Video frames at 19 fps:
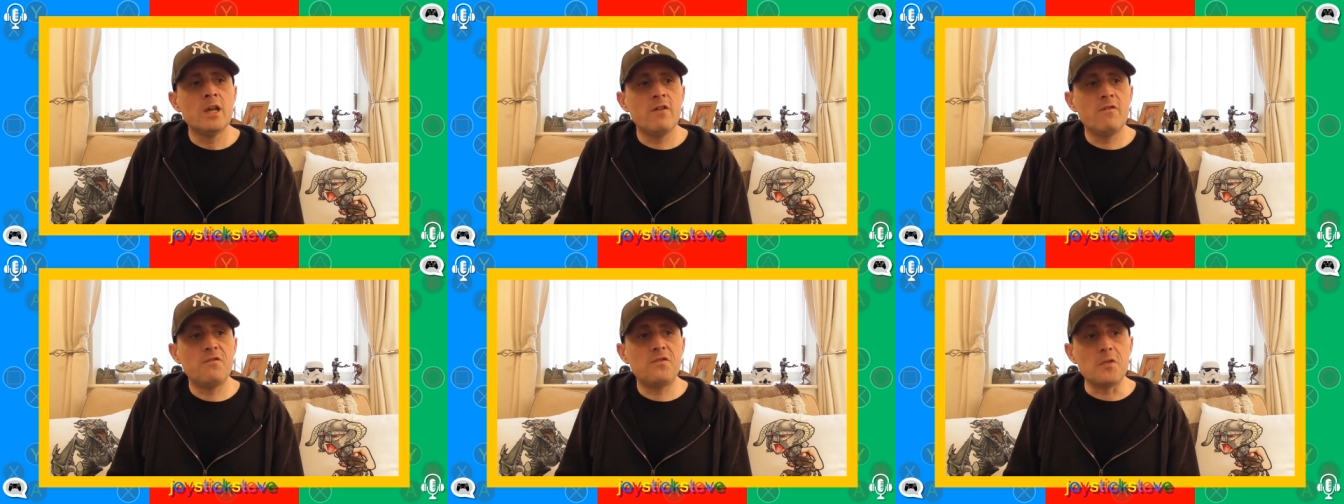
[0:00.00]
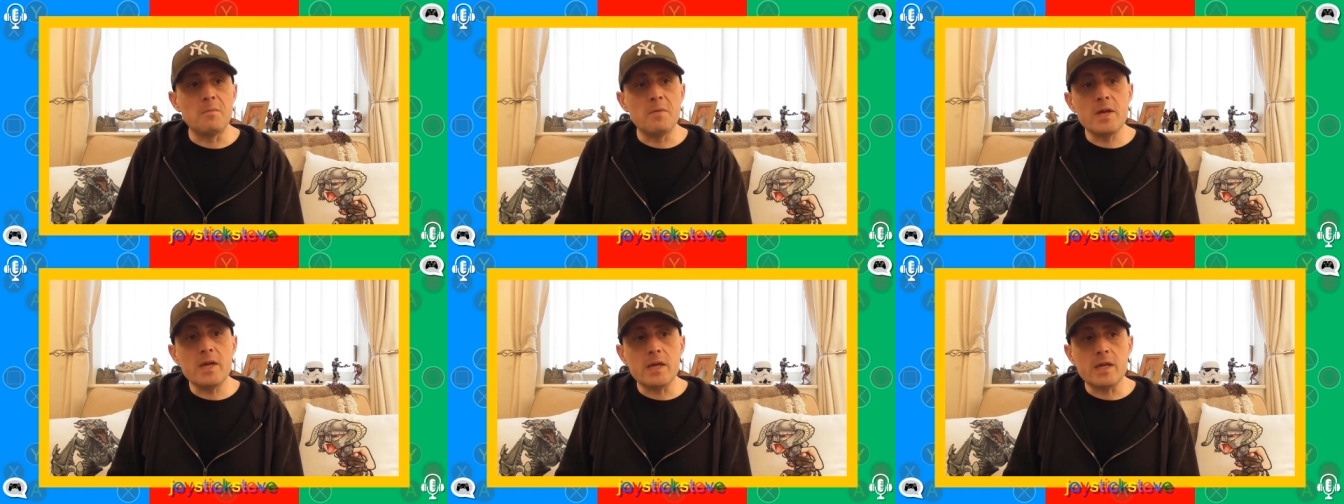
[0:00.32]

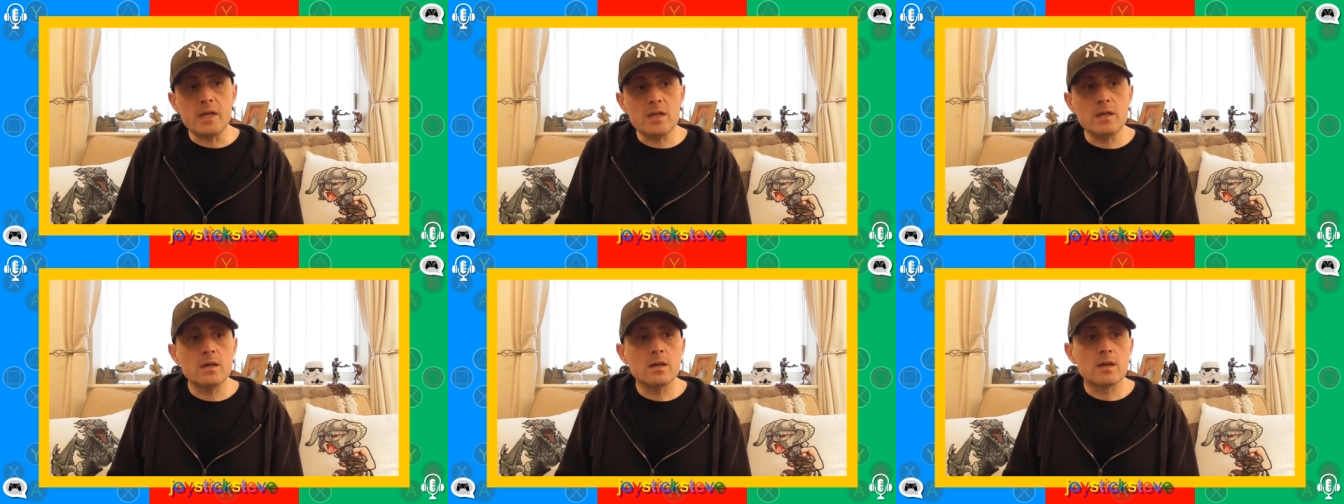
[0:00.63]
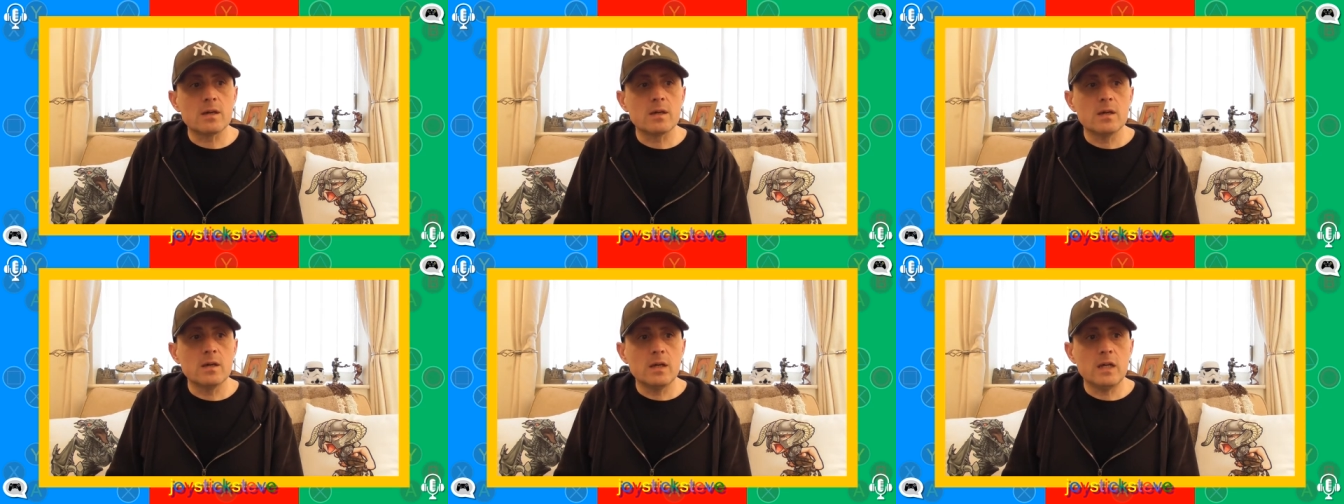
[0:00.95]
For me,
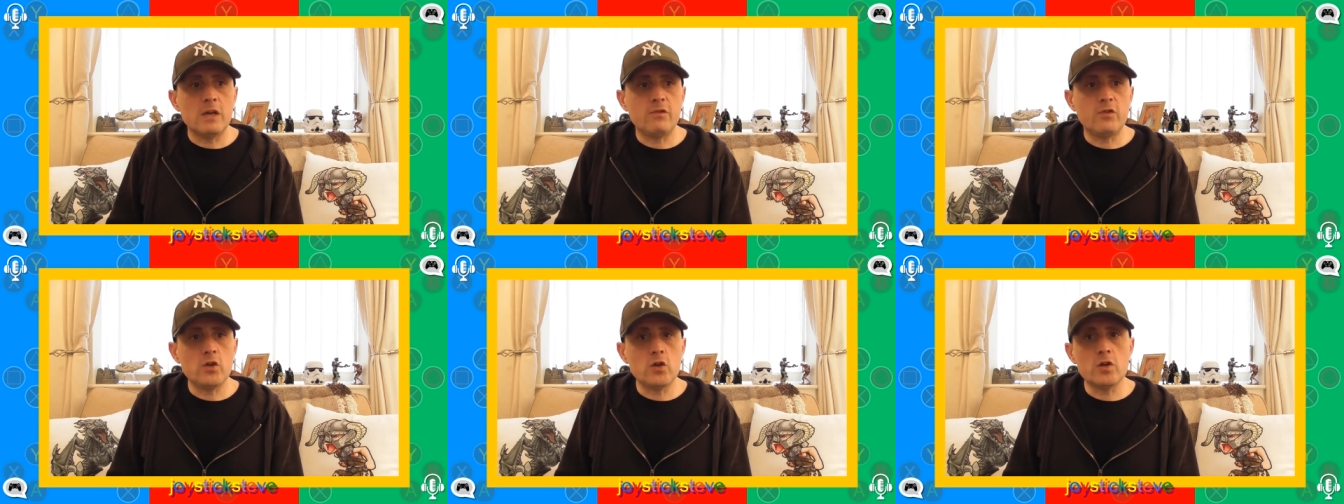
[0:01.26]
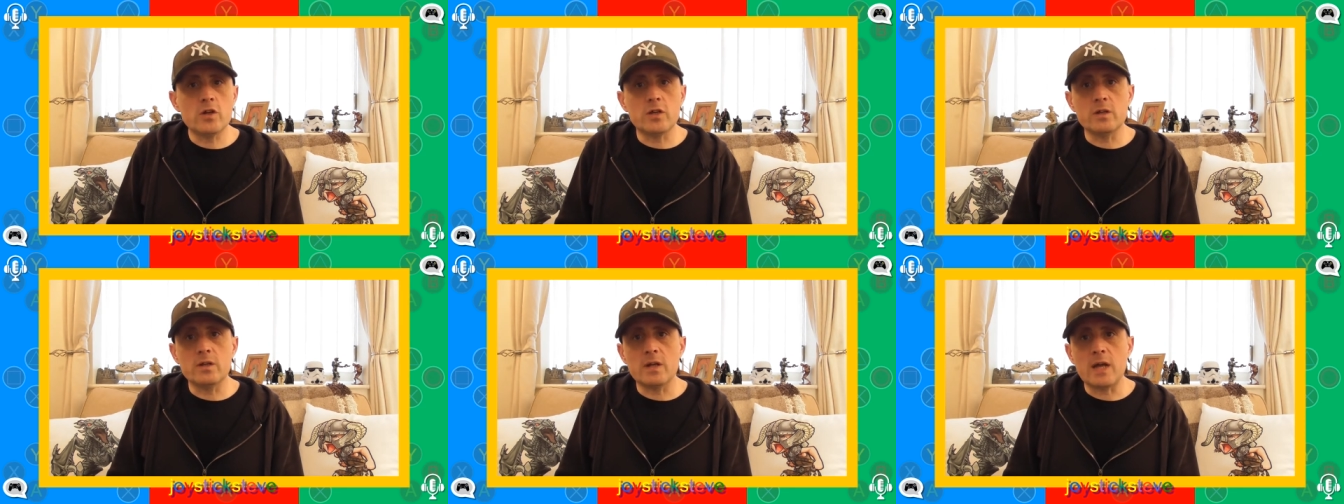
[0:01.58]
if
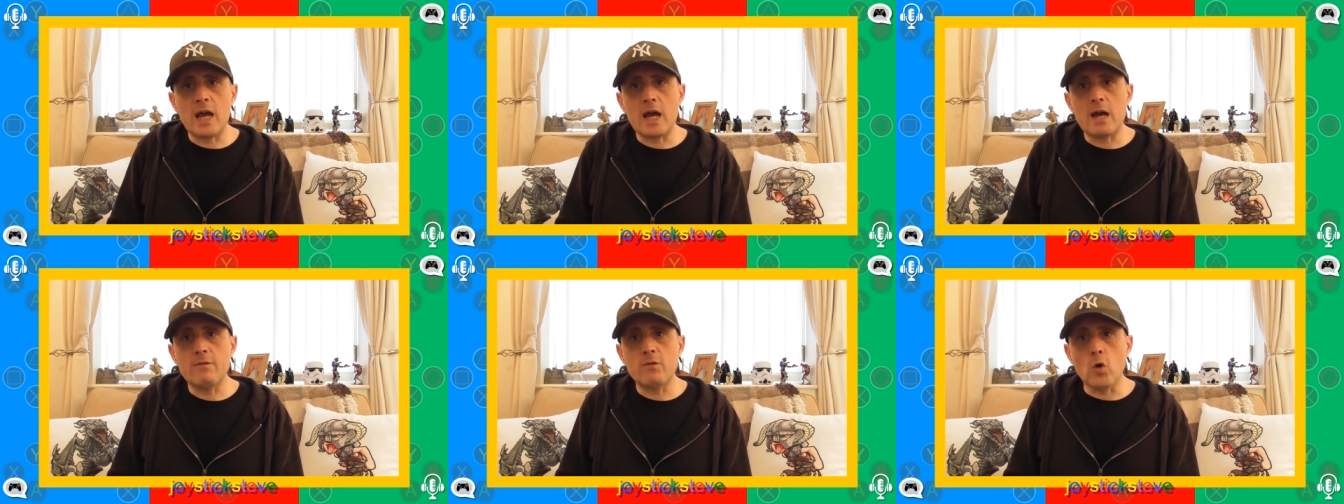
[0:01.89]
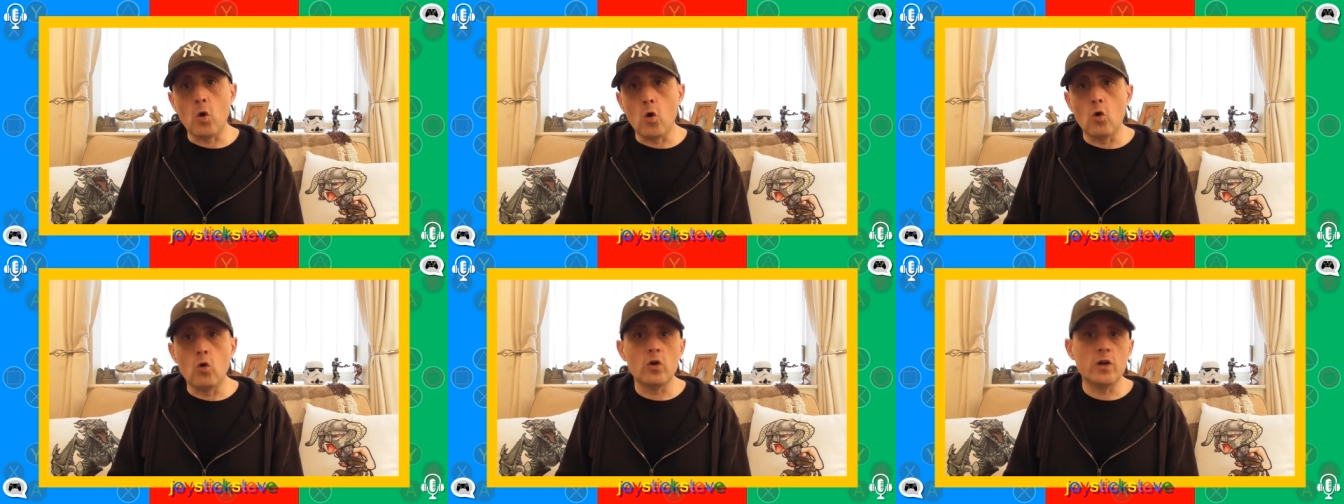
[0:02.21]
you can
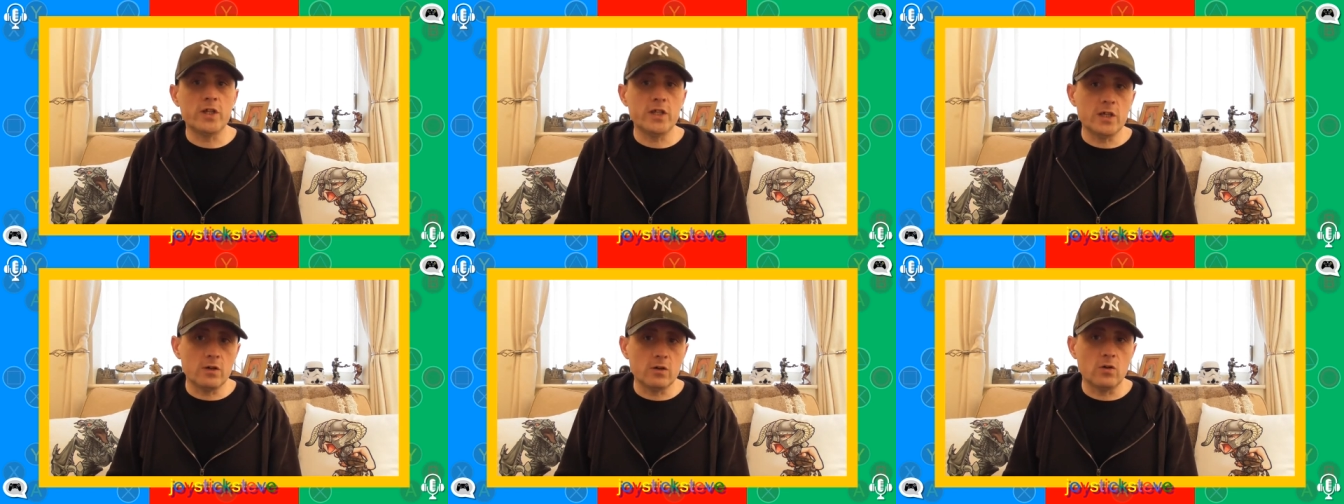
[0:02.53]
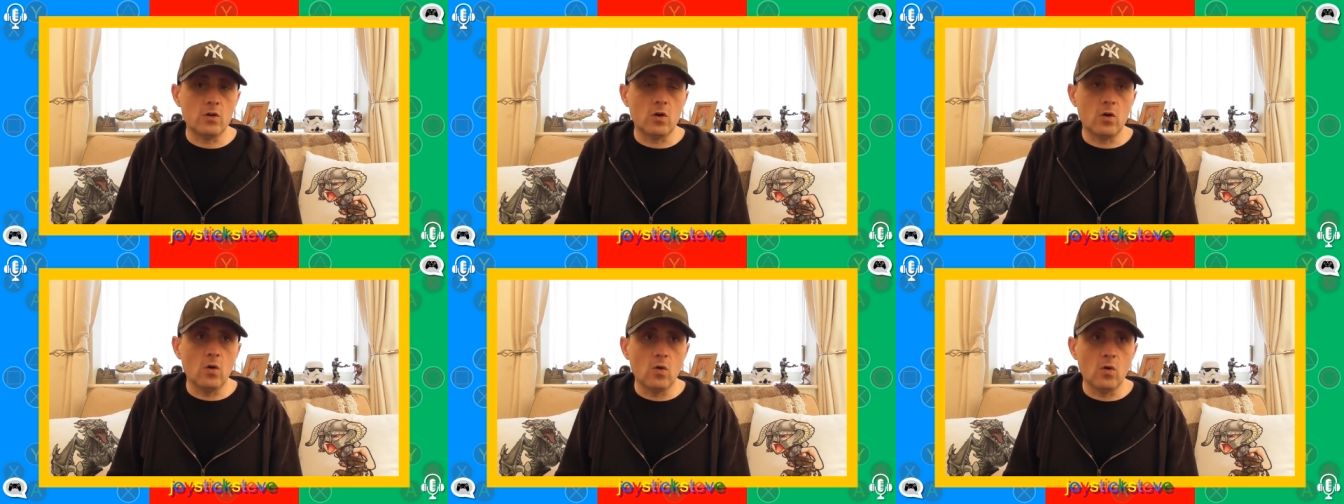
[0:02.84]
have all of
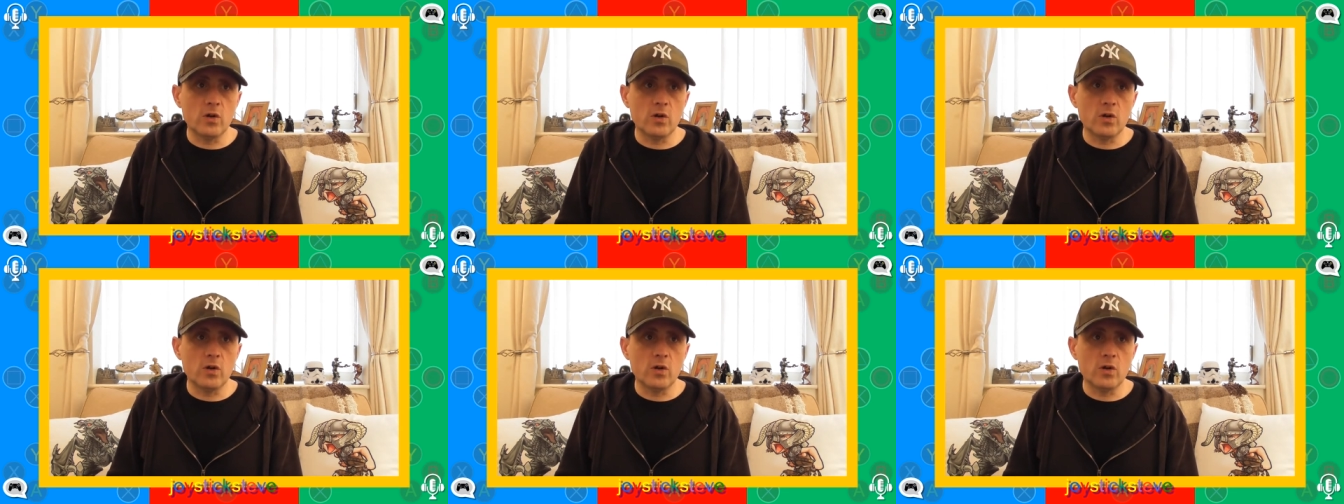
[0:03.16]
your